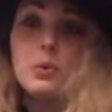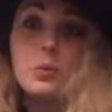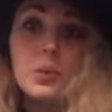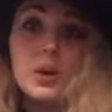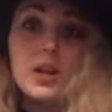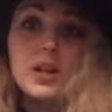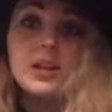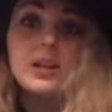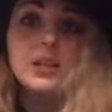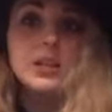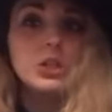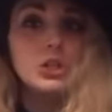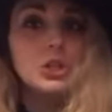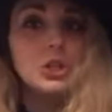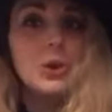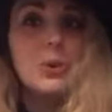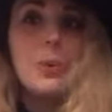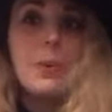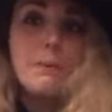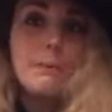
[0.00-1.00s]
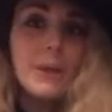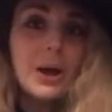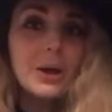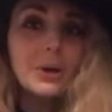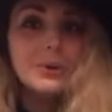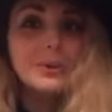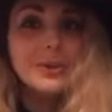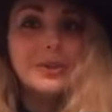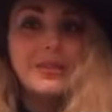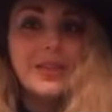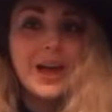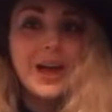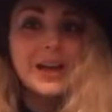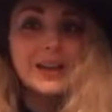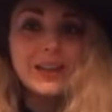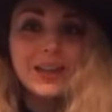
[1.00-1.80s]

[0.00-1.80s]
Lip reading: we can do better than that,